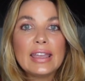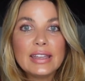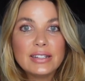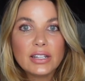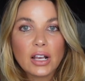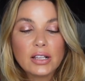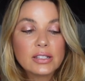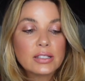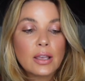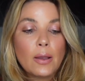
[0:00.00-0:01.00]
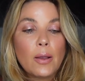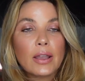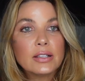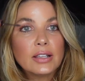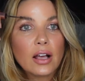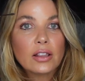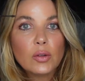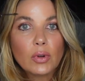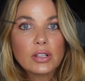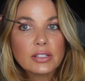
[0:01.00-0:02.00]
It does
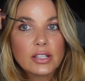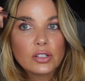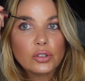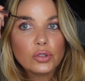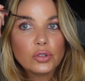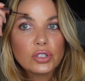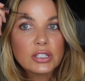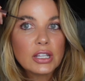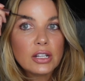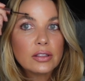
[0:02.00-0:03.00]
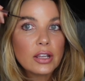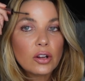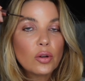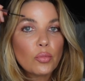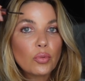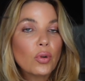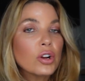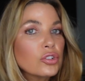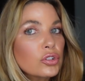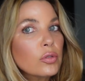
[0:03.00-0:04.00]
exactly what it says it'll do. You just get in there,
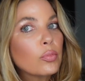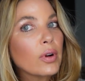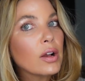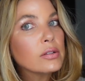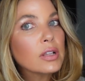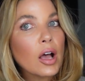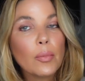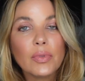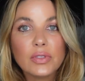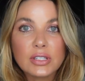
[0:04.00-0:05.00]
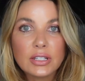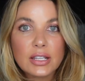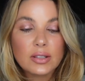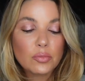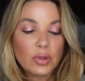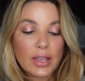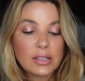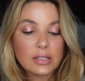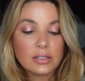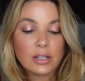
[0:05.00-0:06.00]
brush your brows up, stays in
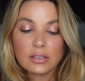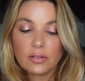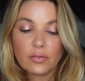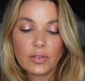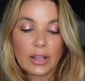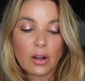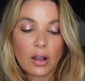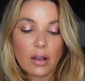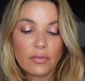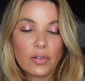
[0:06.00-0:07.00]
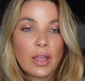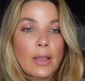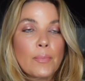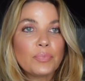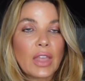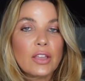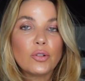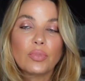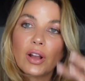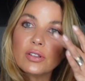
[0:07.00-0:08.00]
place, it doesn't flake off. And
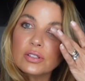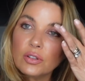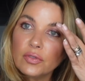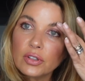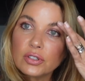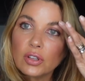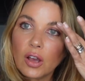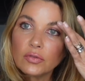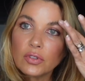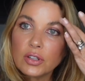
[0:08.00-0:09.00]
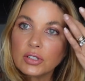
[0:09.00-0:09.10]
your brows still feel soft to the